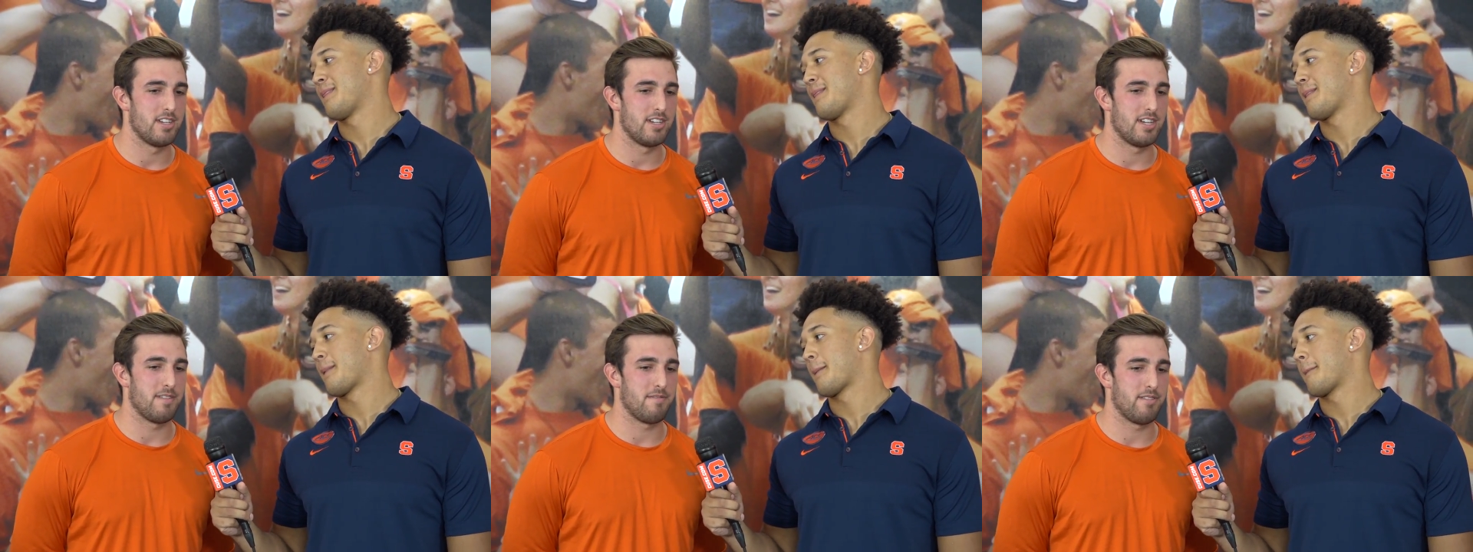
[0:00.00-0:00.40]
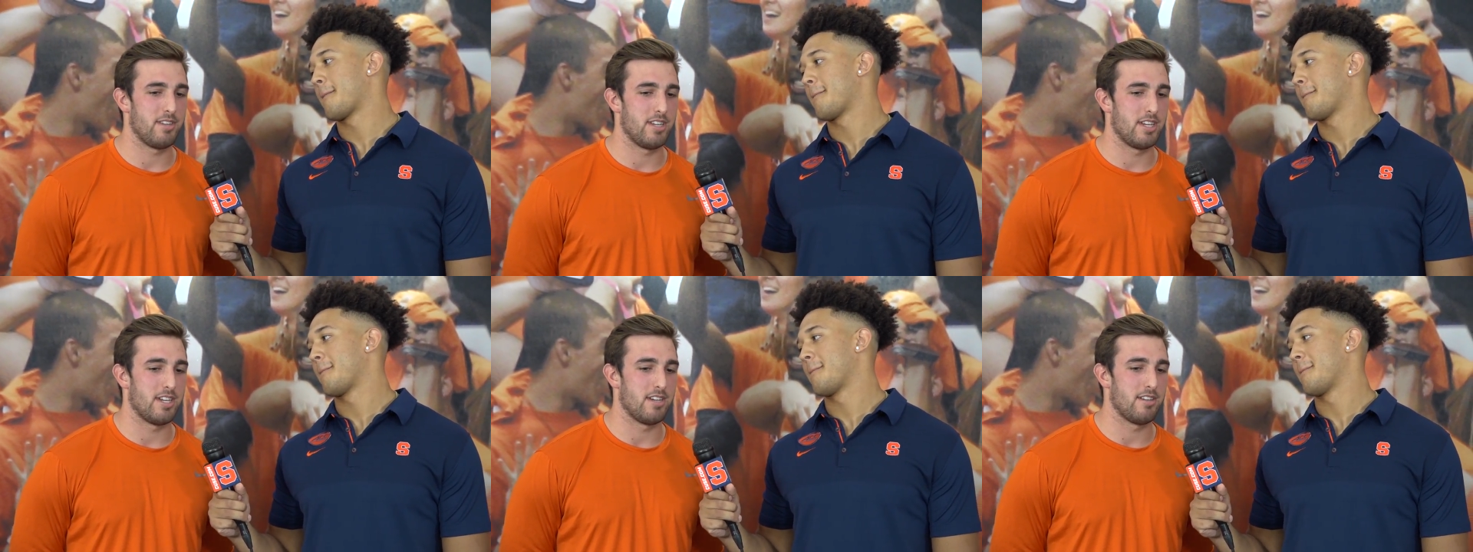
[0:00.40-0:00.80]

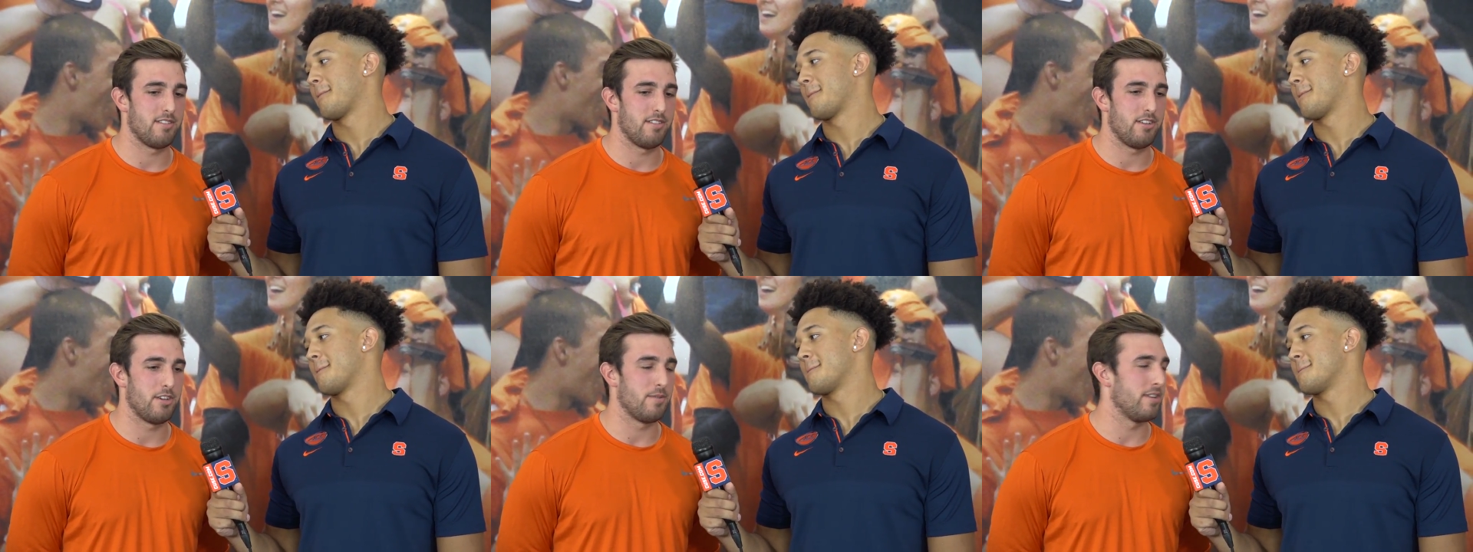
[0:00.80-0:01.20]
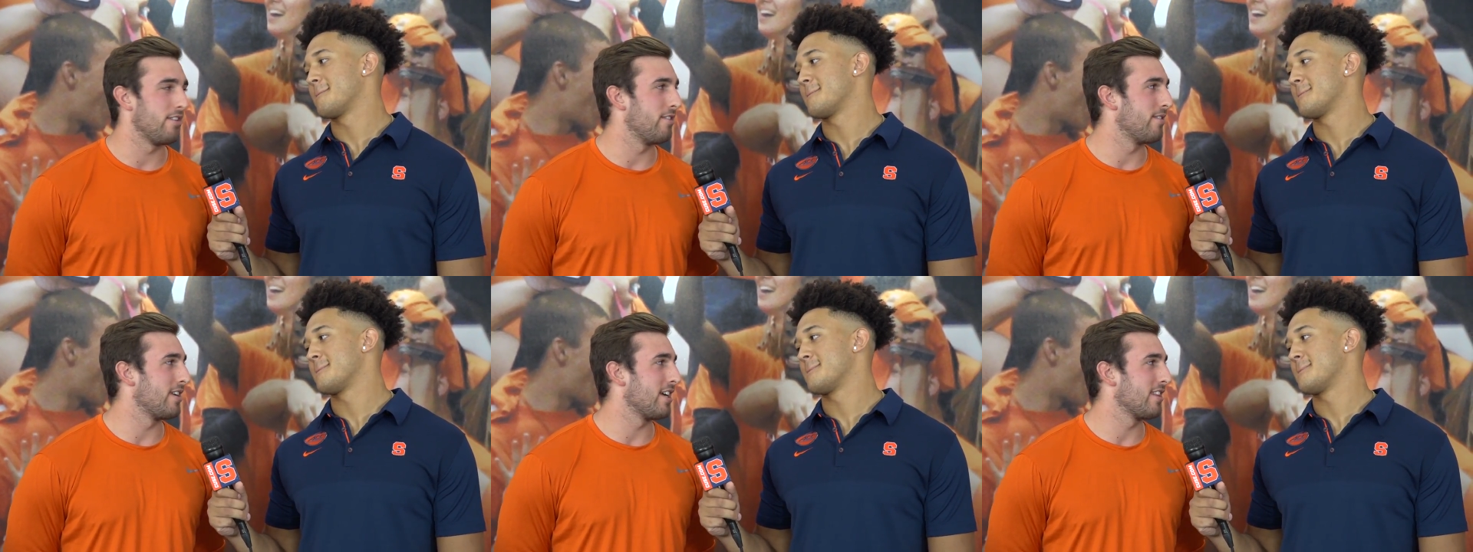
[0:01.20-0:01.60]
Speaker 1: definitely, uh, you know what you're
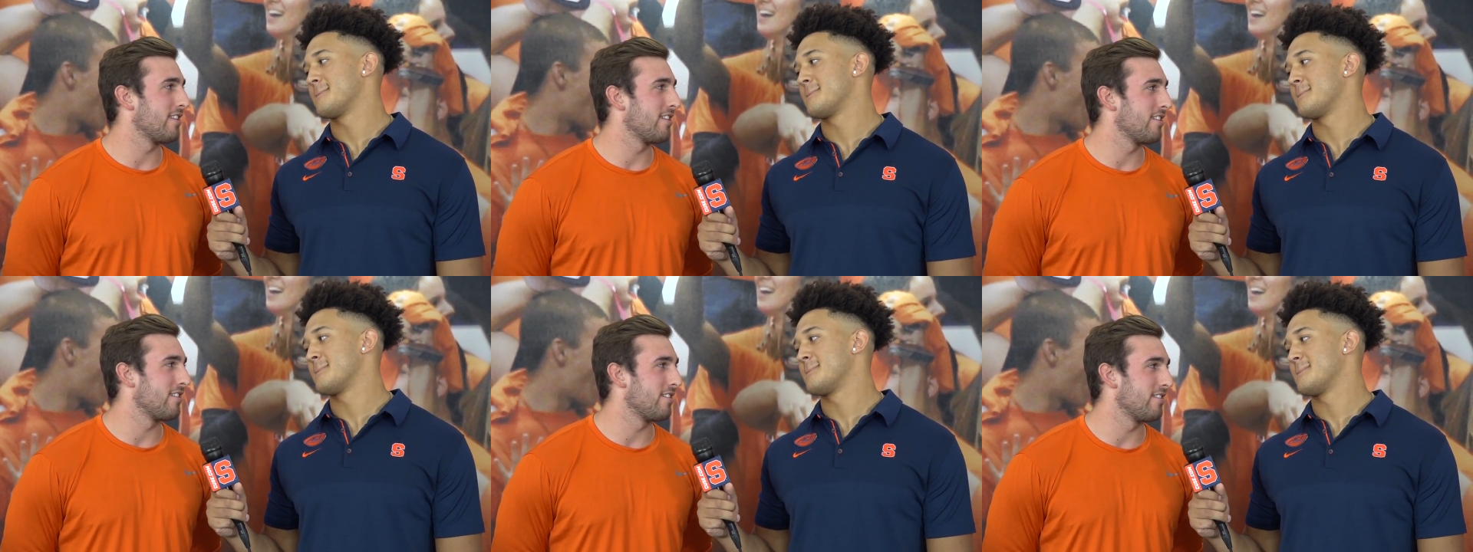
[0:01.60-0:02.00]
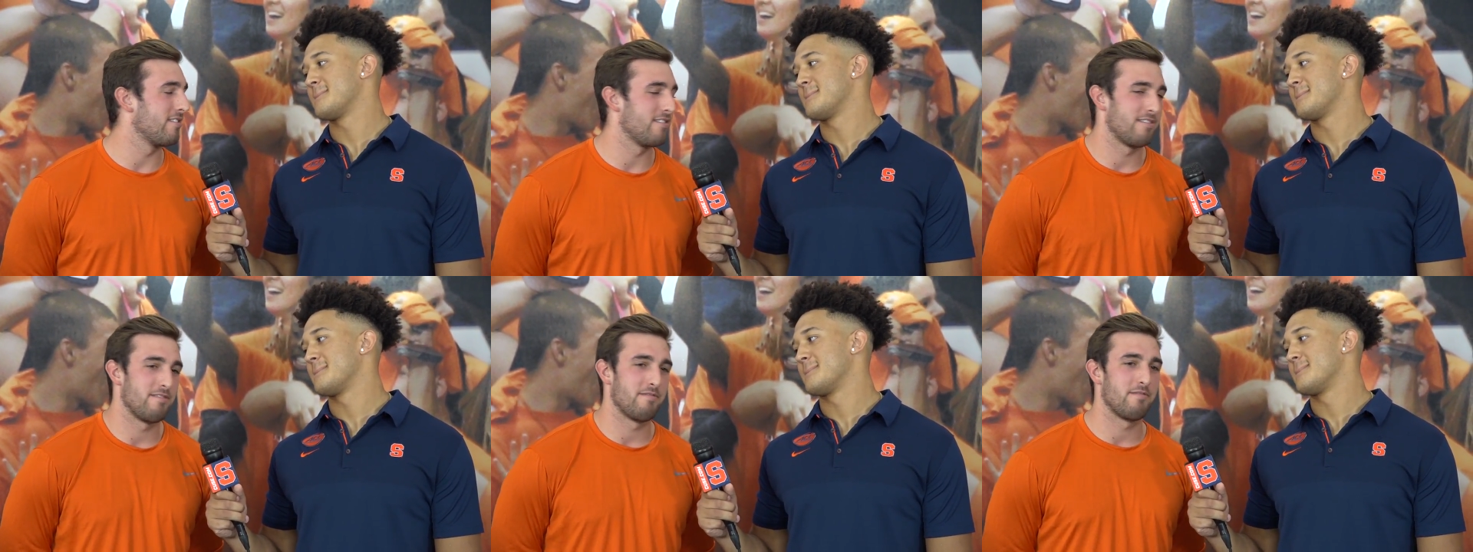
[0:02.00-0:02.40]
doing out there and
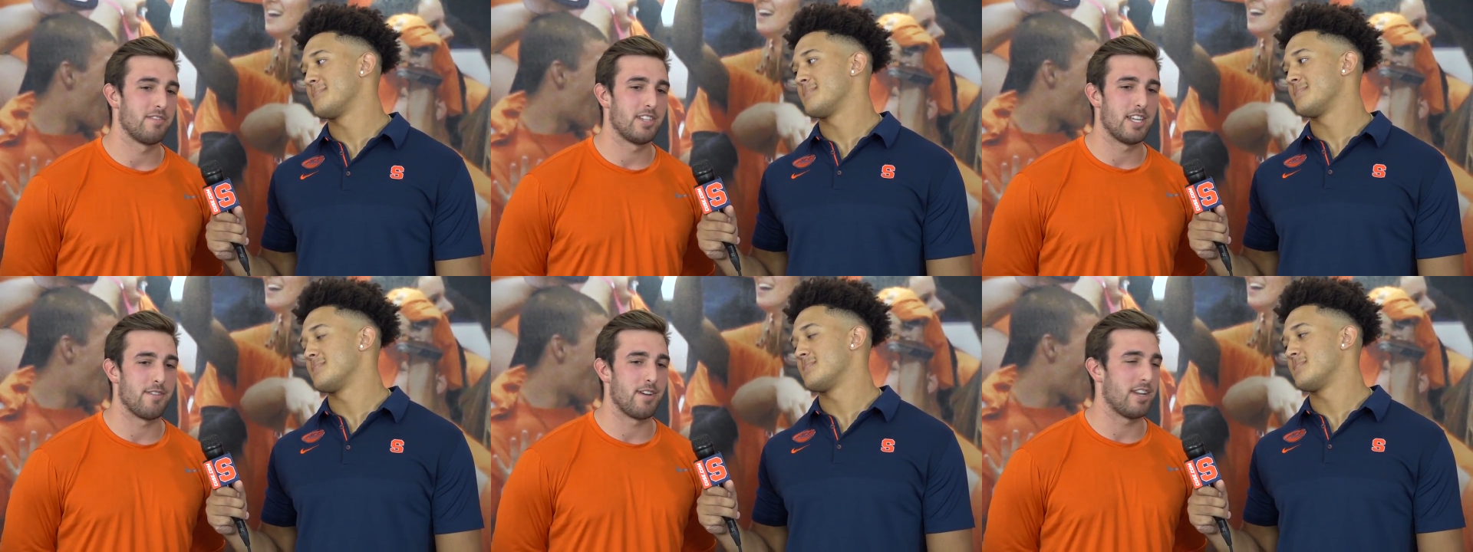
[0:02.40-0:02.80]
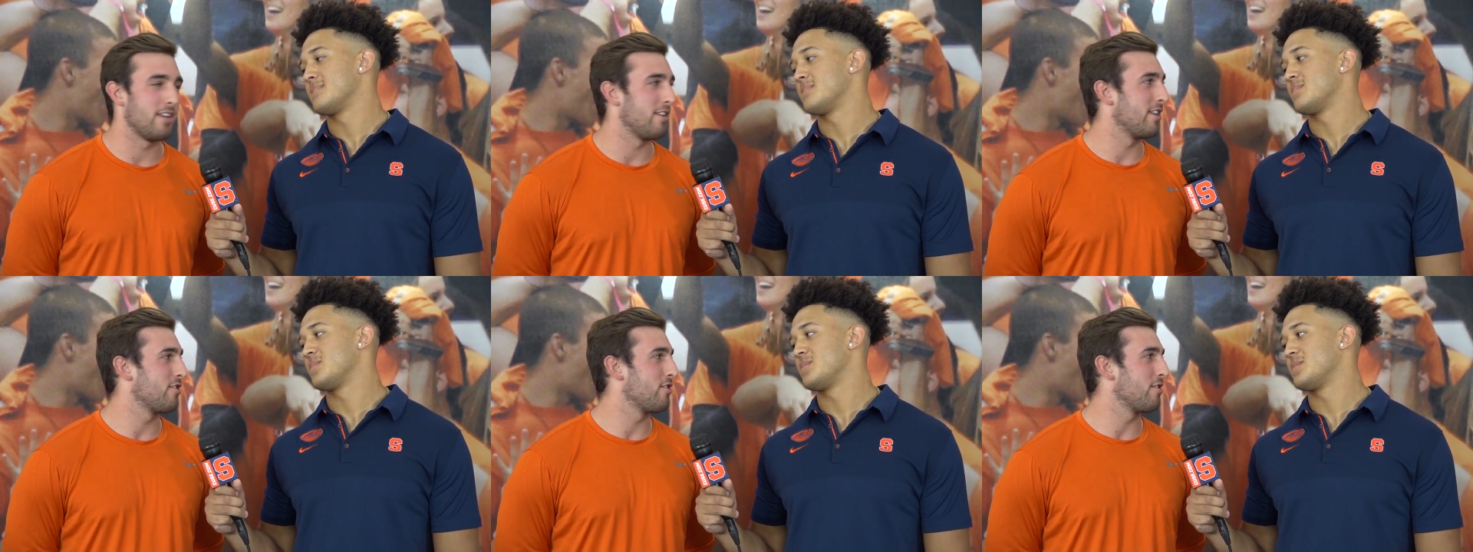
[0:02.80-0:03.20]
never had
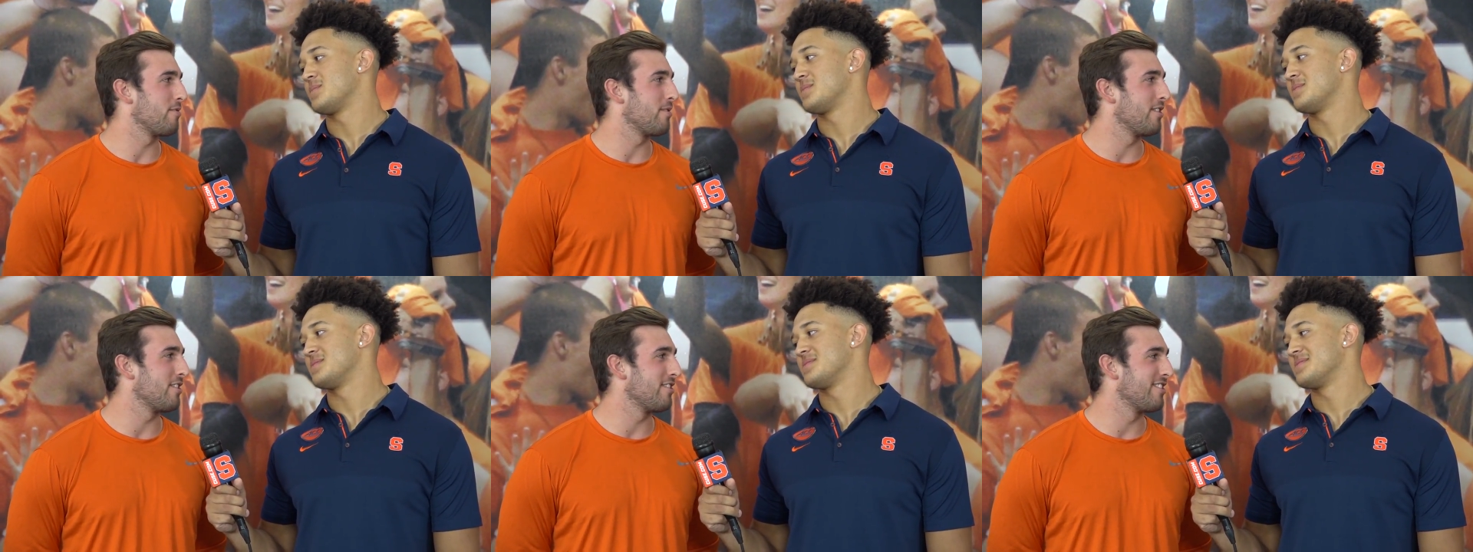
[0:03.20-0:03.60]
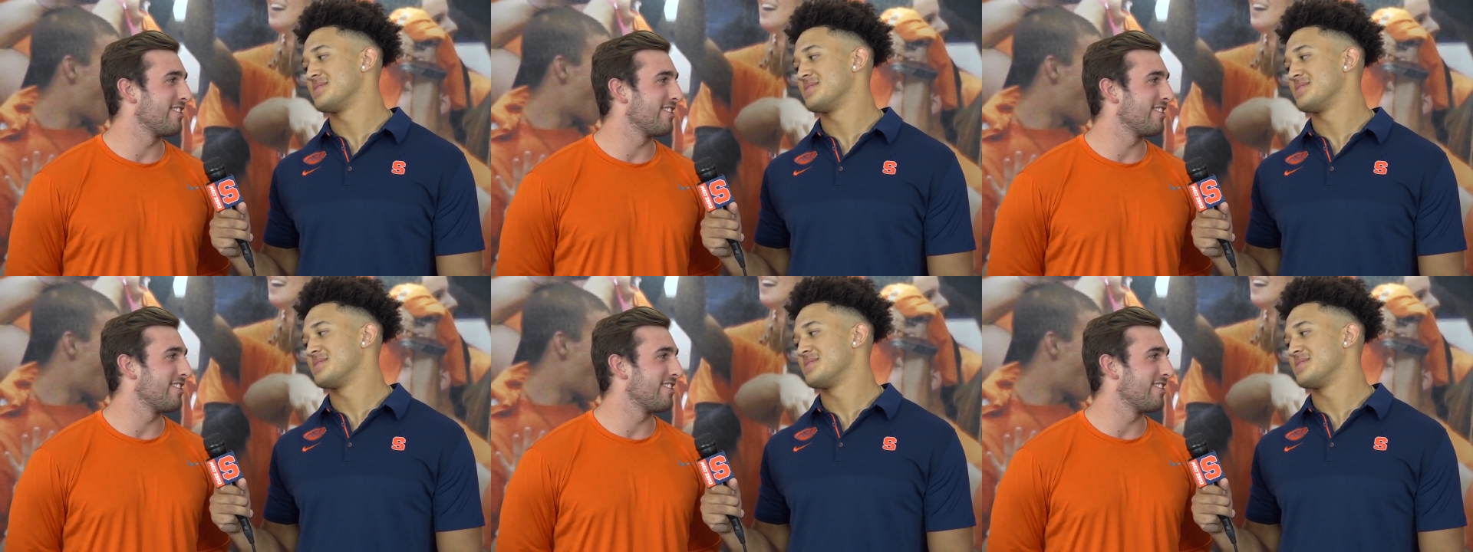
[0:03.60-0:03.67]
any issues with you.